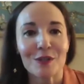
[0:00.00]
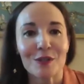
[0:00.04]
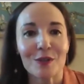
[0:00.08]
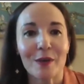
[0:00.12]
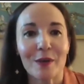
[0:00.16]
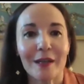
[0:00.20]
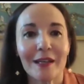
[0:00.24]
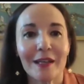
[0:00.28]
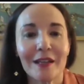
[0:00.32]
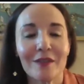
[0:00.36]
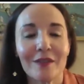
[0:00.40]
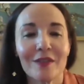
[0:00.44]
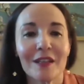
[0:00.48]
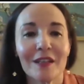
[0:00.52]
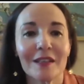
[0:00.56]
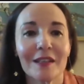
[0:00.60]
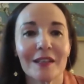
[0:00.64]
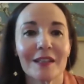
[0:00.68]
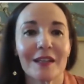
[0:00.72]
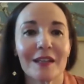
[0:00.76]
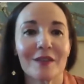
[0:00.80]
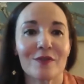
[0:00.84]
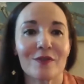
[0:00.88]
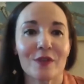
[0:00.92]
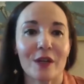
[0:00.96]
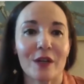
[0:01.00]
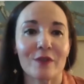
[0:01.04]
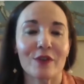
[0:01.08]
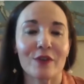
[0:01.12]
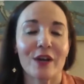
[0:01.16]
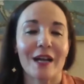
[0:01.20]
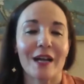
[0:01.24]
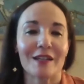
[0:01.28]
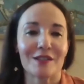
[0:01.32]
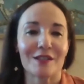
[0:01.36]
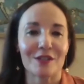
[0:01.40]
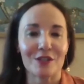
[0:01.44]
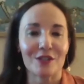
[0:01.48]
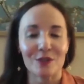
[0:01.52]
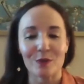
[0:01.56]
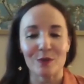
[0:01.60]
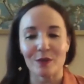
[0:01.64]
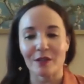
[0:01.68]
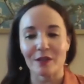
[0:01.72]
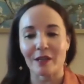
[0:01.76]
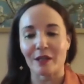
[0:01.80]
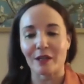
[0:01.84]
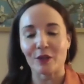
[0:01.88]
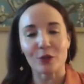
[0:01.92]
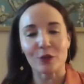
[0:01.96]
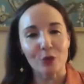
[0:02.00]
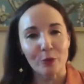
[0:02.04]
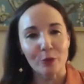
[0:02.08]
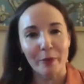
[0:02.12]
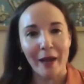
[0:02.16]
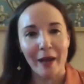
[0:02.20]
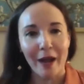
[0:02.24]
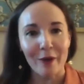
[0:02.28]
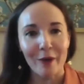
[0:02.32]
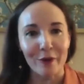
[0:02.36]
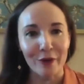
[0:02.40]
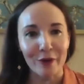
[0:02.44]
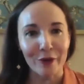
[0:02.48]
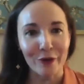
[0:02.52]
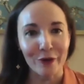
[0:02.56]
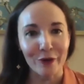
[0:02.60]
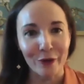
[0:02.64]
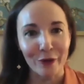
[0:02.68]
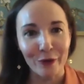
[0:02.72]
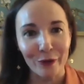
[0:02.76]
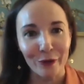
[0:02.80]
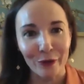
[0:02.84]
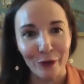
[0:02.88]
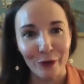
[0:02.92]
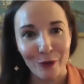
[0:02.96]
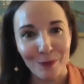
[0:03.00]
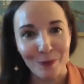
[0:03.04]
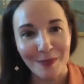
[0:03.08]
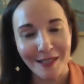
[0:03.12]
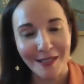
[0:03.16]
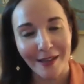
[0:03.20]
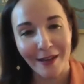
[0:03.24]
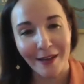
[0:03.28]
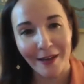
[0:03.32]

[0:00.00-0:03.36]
So anything that ever has to do with like girl power, girl groups,